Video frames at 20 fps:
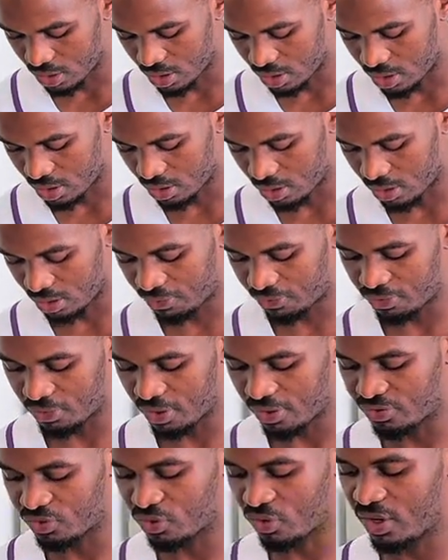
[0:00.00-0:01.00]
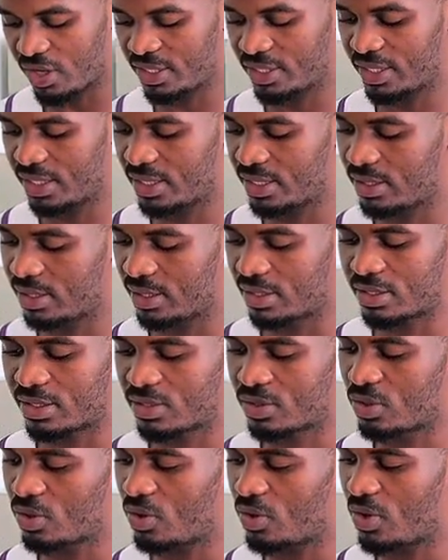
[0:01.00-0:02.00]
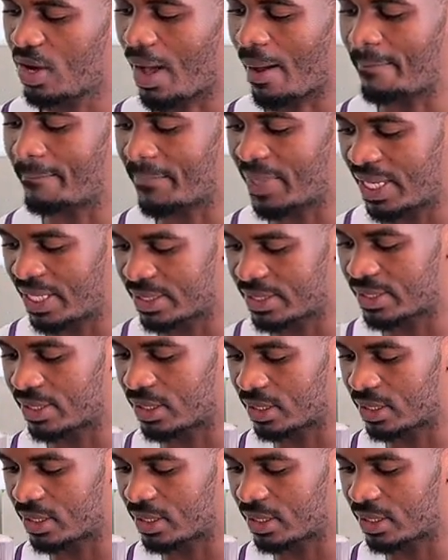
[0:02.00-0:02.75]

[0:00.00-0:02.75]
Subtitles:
if you have tried it. It's so amazing.